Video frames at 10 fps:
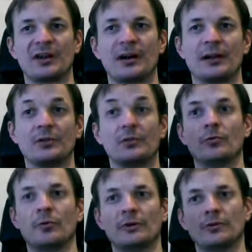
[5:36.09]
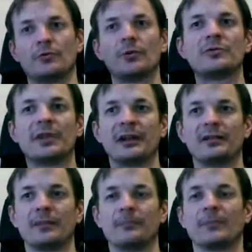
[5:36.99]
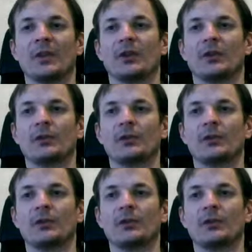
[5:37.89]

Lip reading: chair and you rotate, then